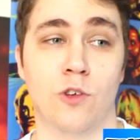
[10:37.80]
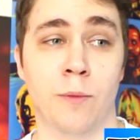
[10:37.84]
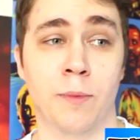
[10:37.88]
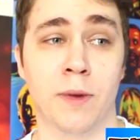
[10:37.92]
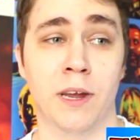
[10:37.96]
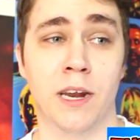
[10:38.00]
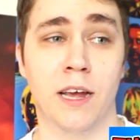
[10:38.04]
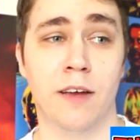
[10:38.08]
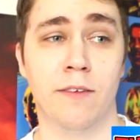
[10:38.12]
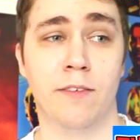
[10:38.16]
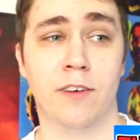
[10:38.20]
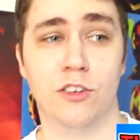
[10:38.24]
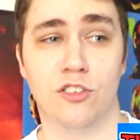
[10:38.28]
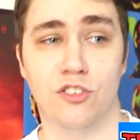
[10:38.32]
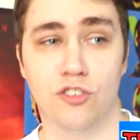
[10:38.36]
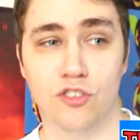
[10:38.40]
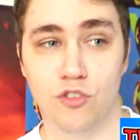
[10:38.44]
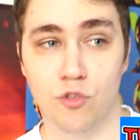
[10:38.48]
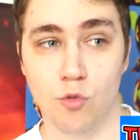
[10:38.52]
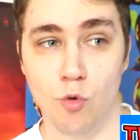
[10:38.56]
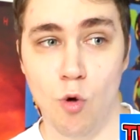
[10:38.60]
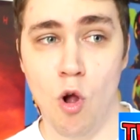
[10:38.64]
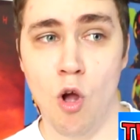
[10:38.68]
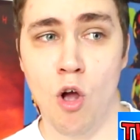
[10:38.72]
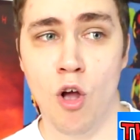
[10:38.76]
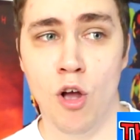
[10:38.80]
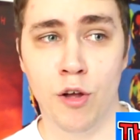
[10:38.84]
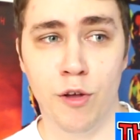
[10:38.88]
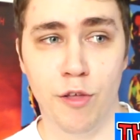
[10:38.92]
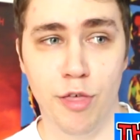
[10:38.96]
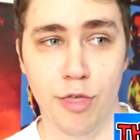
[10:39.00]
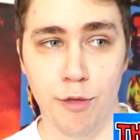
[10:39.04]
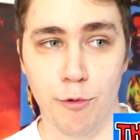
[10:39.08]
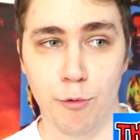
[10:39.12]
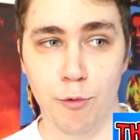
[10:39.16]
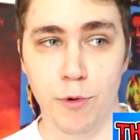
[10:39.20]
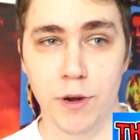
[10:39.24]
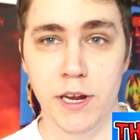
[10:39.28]
So I'm gonna give it a strong
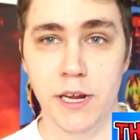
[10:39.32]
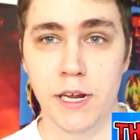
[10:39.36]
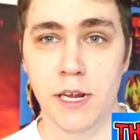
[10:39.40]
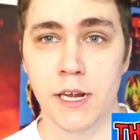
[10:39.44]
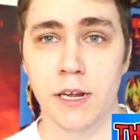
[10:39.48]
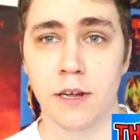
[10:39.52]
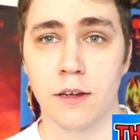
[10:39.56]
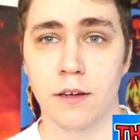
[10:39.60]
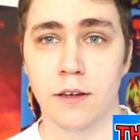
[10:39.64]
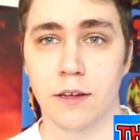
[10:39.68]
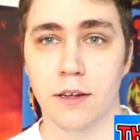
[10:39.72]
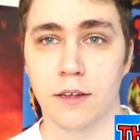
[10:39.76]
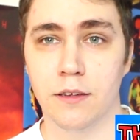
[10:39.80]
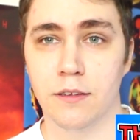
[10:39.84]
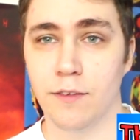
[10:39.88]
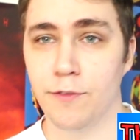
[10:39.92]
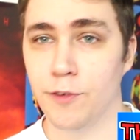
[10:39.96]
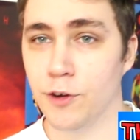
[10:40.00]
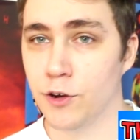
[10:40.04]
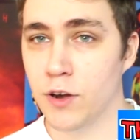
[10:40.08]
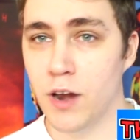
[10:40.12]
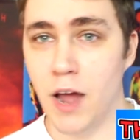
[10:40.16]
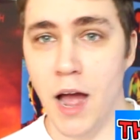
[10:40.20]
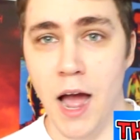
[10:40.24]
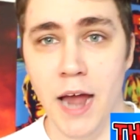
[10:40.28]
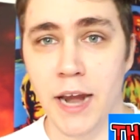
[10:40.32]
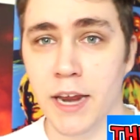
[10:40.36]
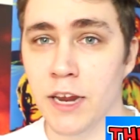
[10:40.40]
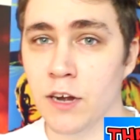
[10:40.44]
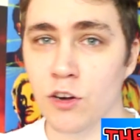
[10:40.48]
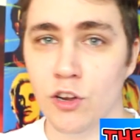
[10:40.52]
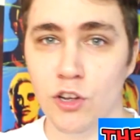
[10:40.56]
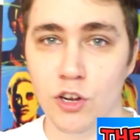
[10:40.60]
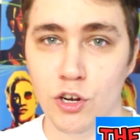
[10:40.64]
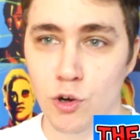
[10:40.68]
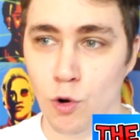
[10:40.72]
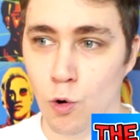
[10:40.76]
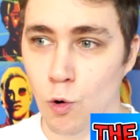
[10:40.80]
3, because if you're not
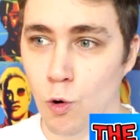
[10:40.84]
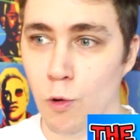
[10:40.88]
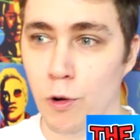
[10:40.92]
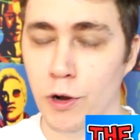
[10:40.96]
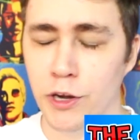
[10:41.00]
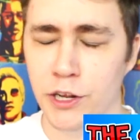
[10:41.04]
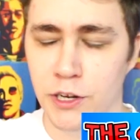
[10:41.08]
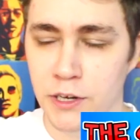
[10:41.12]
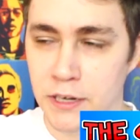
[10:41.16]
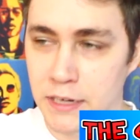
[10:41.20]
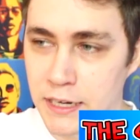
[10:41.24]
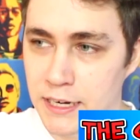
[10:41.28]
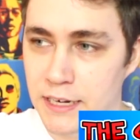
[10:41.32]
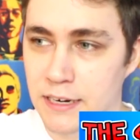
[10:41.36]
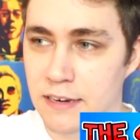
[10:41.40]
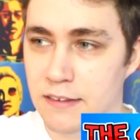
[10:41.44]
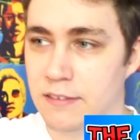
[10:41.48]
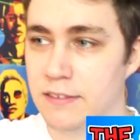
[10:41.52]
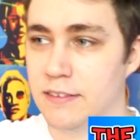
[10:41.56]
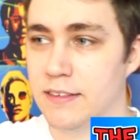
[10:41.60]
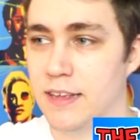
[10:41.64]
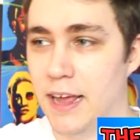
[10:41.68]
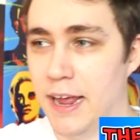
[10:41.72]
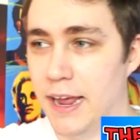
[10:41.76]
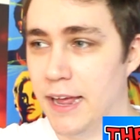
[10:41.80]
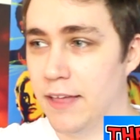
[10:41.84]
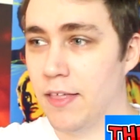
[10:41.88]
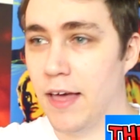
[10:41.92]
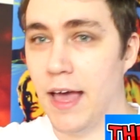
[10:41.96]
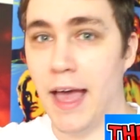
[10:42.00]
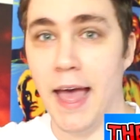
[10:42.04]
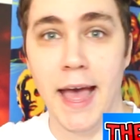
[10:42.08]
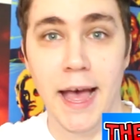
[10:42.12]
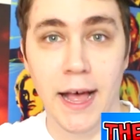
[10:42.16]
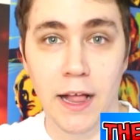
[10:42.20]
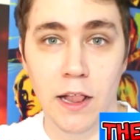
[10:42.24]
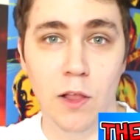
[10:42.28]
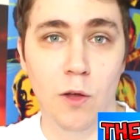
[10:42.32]
into gore, you need to stay the
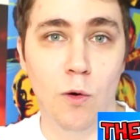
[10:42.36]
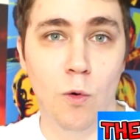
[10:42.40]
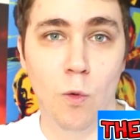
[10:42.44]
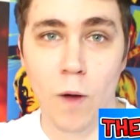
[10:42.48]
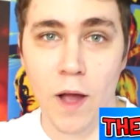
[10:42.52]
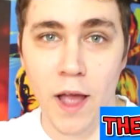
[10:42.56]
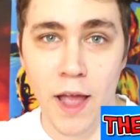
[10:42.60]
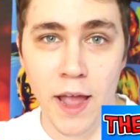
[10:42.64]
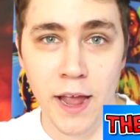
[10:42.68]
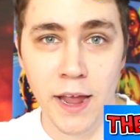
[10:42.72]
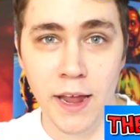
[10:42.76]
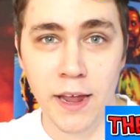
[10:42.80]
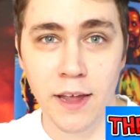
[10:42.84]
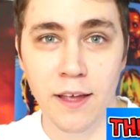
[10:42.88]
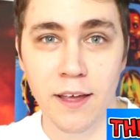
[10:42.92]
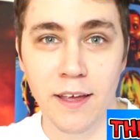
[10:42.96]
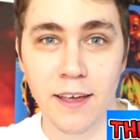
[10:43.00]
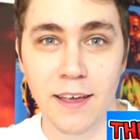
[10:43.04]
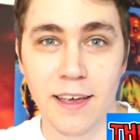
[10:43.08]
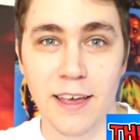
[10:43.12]
hell away.